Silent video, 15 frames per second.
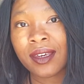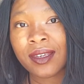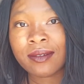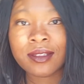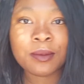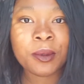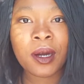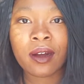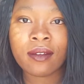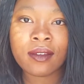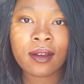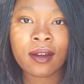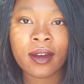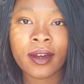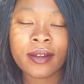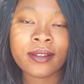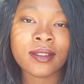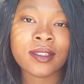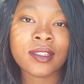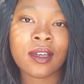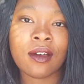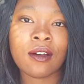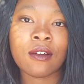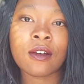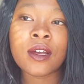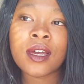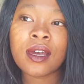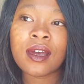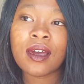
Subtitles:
It was a part of the heart, and so